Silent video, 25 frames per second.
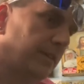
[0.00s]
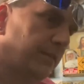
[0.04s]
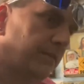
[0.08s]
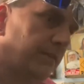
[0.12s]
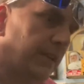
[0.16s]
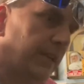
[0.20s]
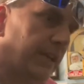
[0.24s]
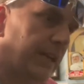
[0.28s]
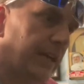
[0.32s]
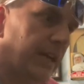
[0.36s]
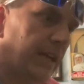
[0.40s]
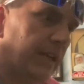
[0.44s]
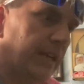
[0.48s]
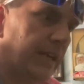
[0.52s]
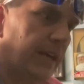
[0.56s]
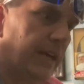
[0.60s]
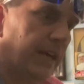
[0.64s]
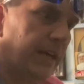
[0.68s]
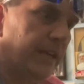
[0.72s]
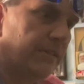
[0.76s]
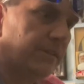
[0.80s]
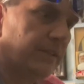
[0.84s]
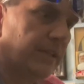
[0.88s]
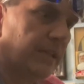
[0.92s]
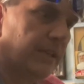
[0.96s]
They got
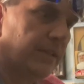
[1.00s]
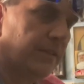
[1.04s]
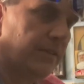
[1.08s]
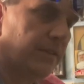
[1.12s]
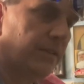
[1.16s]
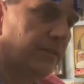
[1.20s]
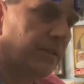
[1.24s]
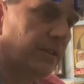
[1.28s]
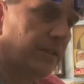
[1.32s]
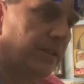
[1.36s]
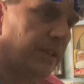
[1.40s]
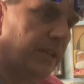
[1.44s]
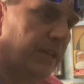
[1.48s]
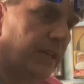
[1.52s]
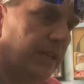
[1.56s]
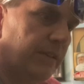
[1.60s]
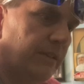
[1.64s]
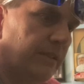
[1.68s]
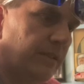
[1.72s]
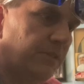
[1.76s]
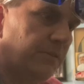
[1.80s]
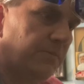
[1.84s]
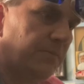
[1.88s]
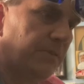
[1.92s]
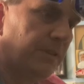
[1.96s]
guys out there. They got these